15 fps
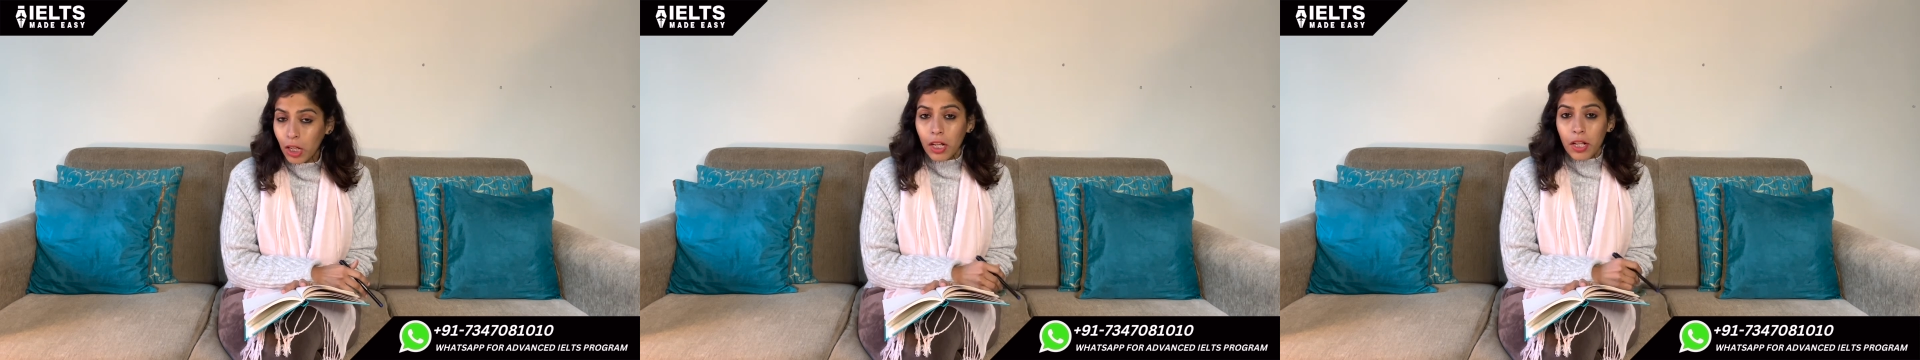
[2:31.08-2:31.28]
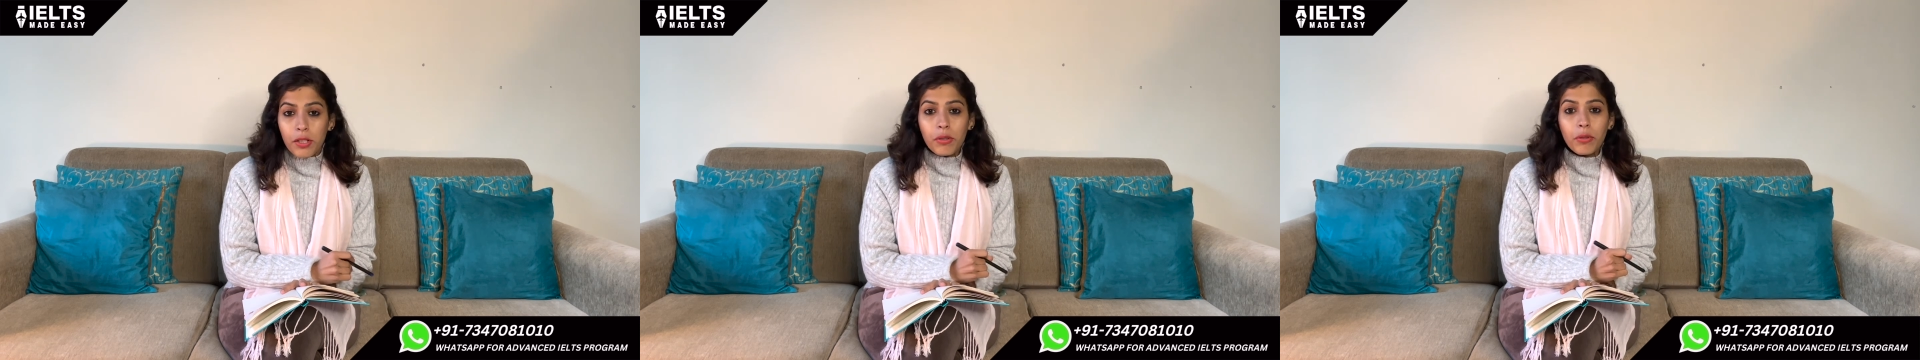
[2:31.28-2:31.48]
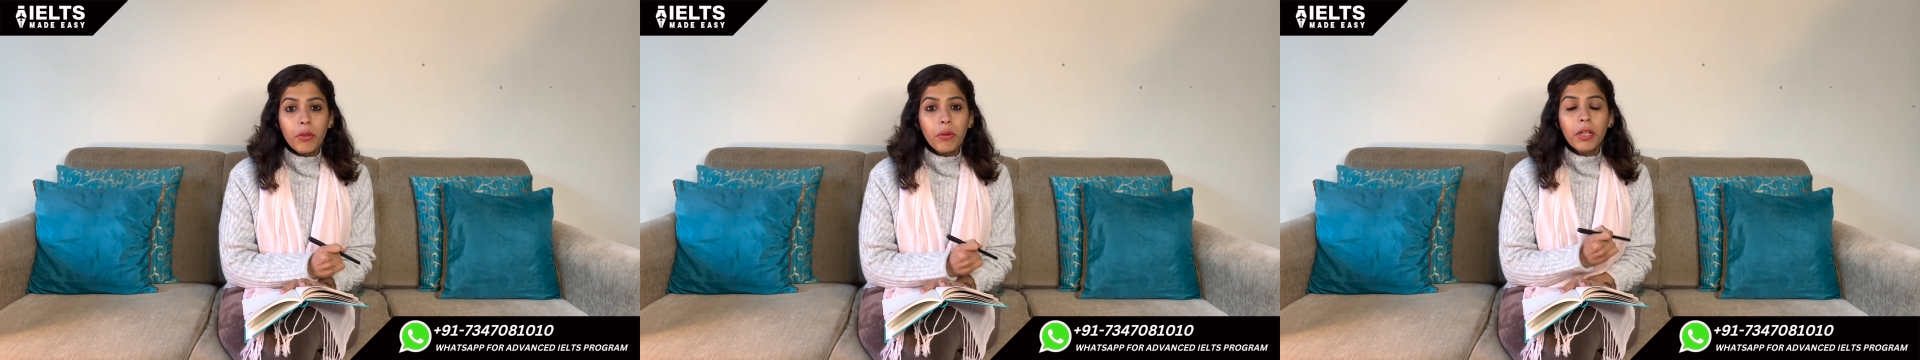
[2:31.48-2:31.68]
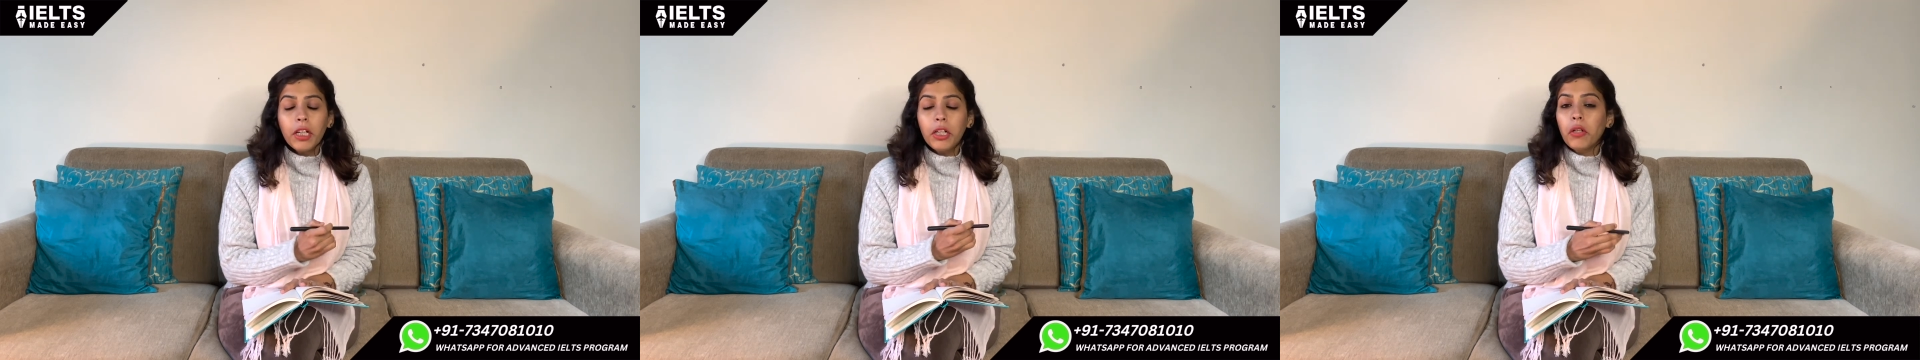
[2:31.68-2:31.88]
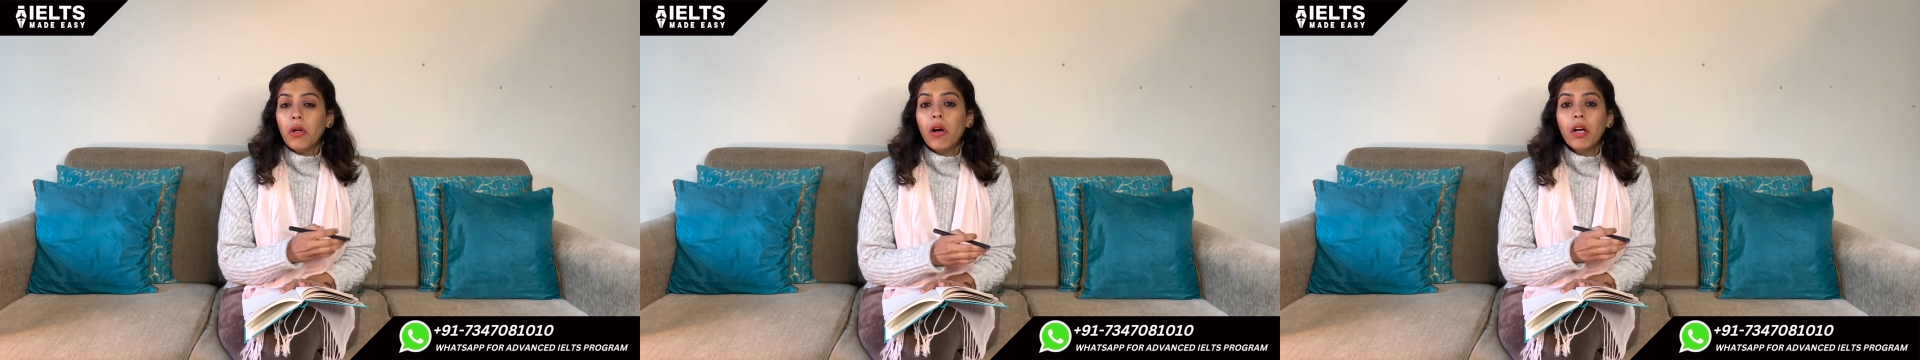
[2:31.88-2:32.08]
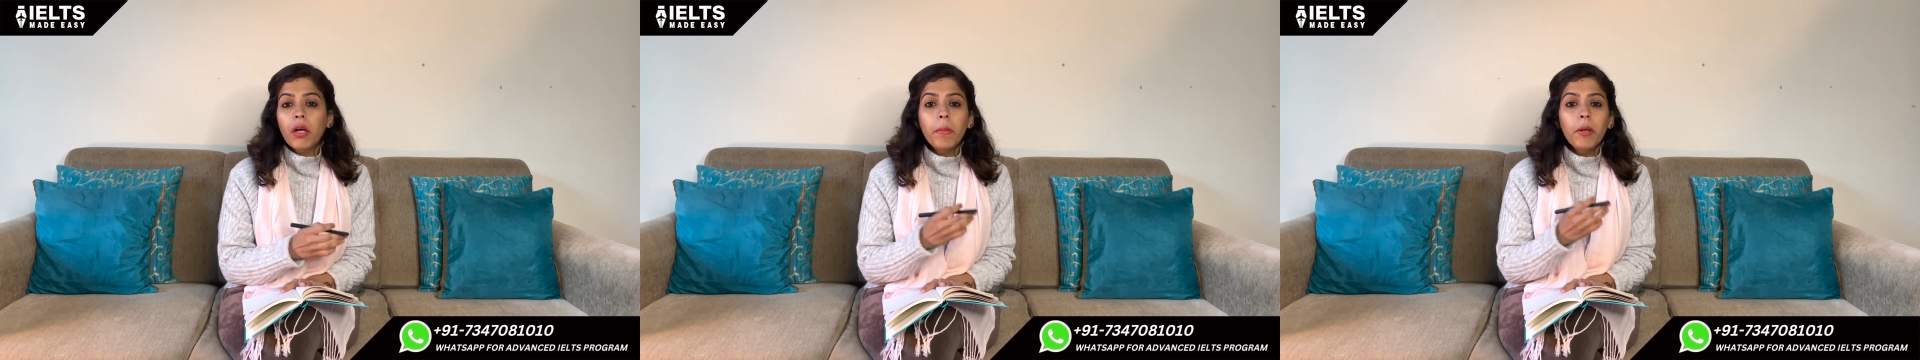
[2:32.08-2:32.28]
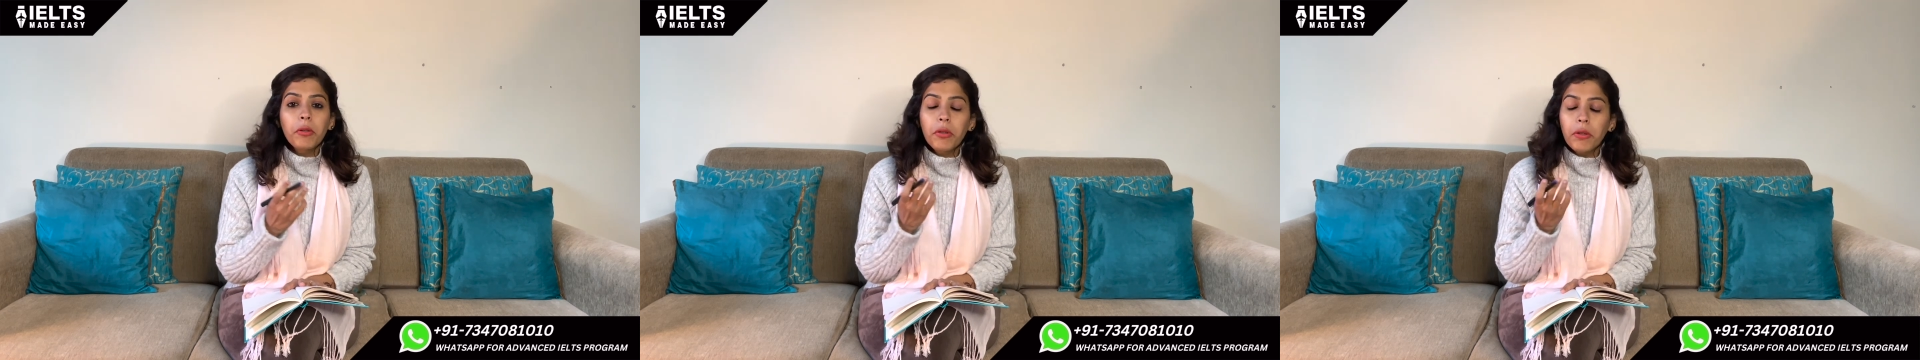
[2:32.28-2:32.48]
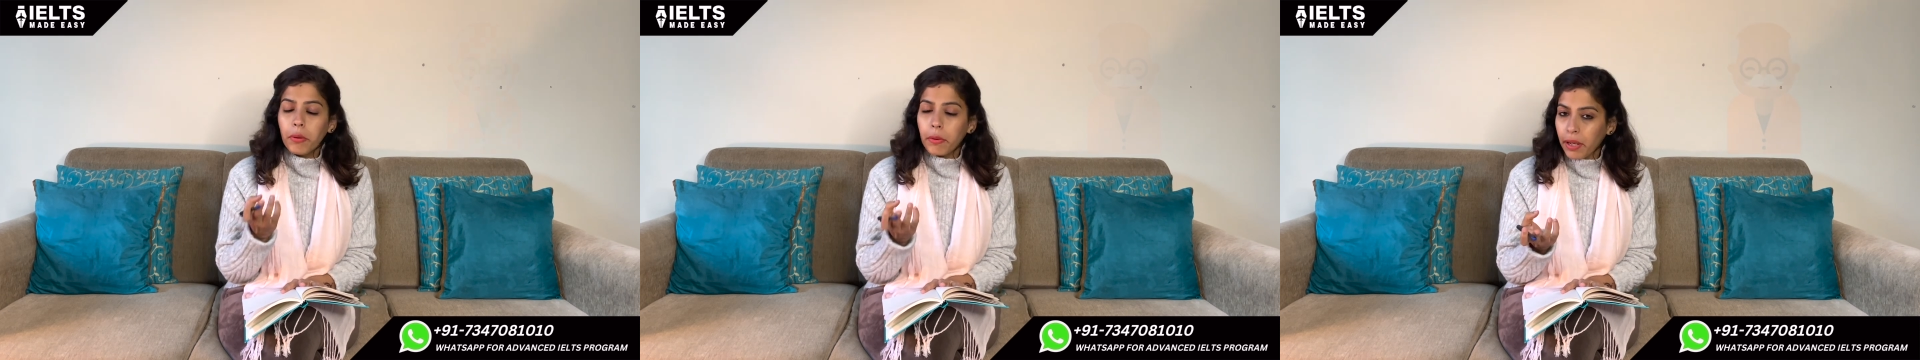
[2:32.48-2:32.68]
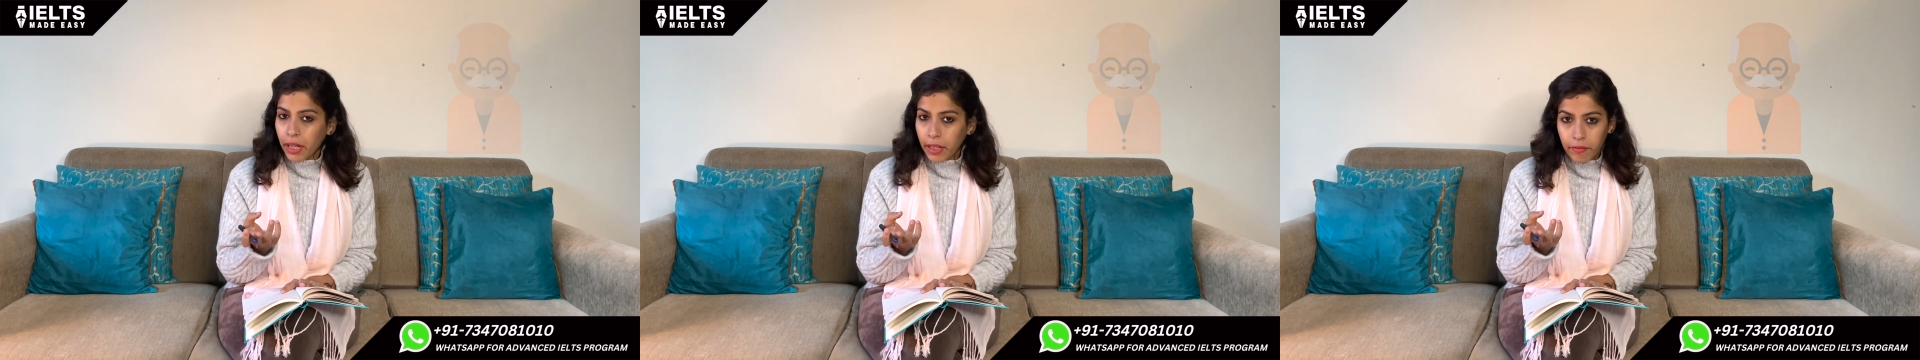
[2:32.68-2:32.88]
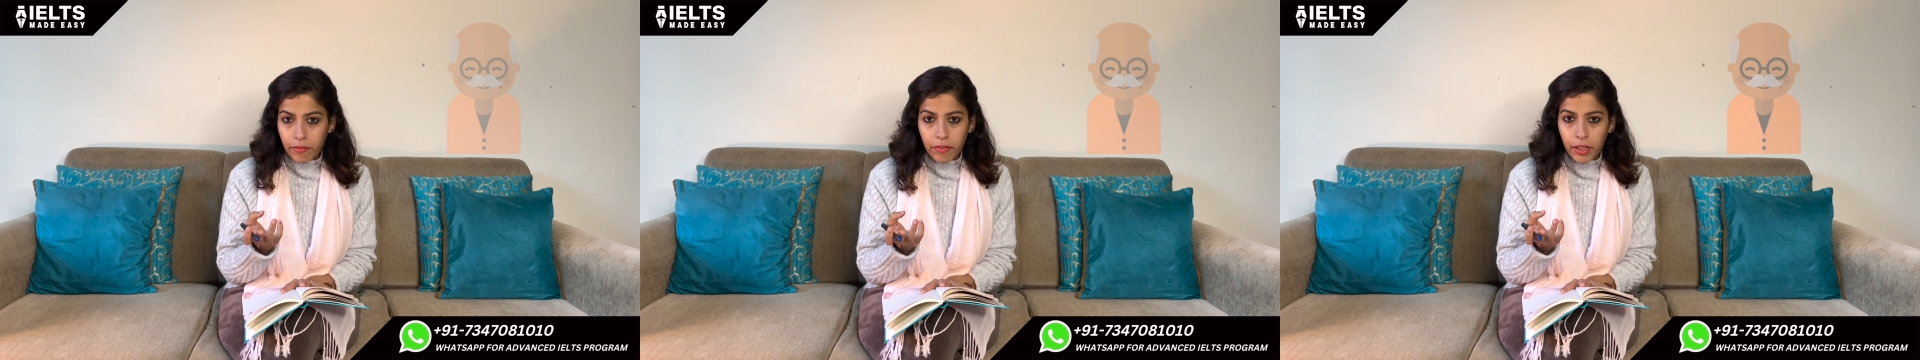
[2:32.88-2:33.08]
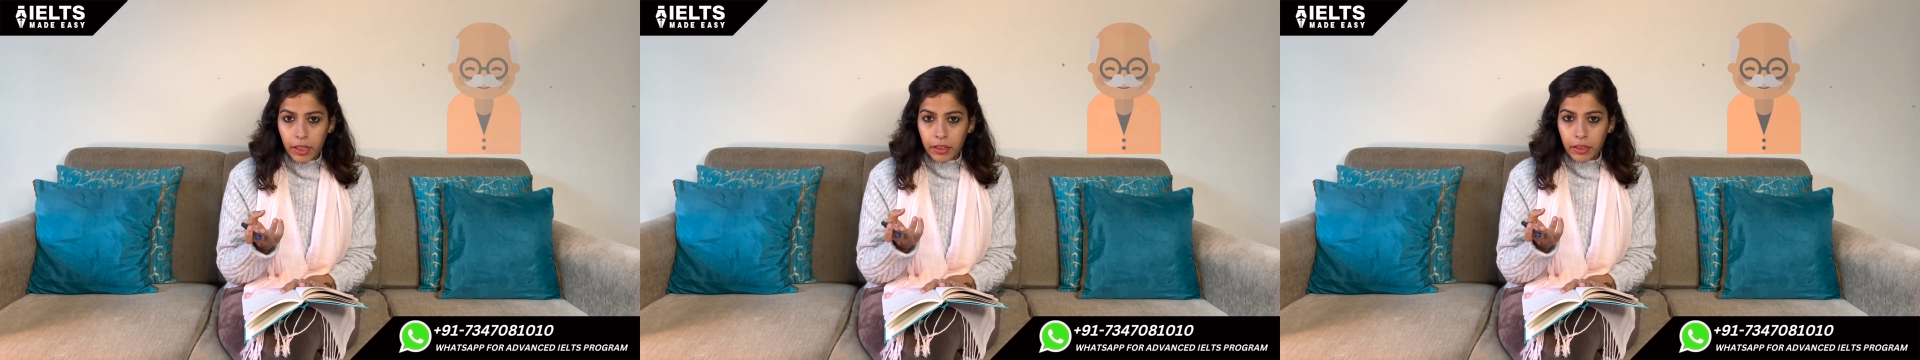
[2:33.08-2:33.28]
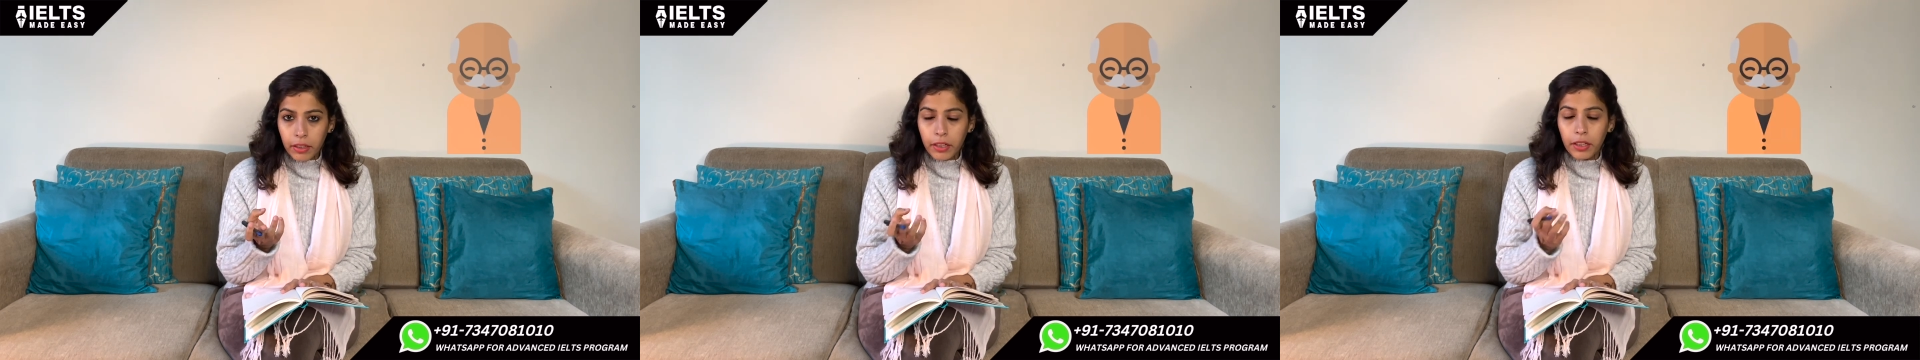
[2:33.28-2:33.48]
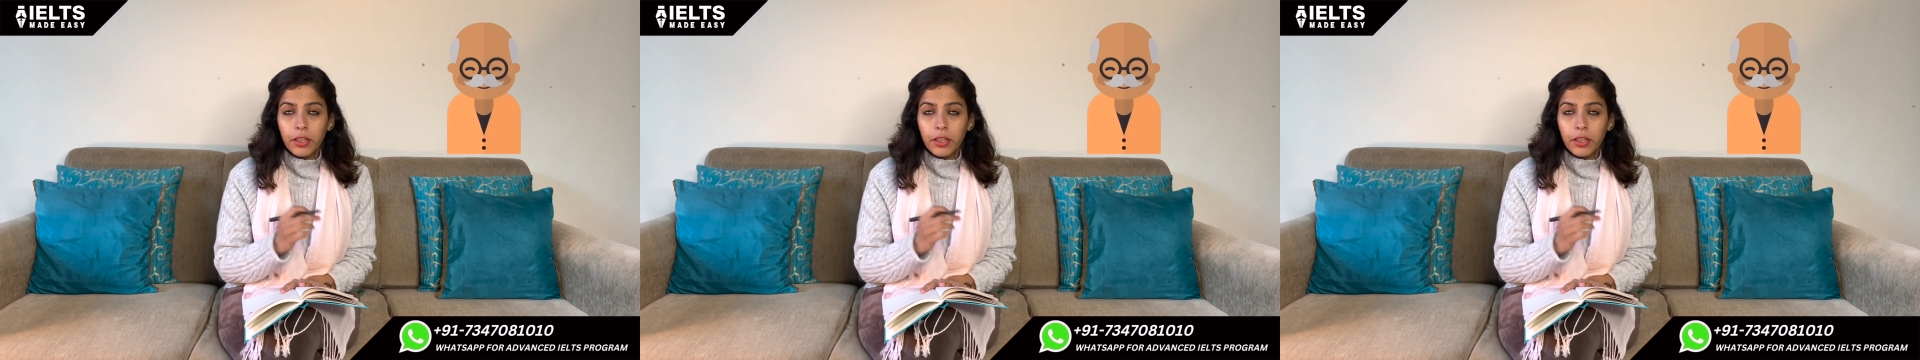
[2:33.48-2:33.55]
So you can talk about your grandfather,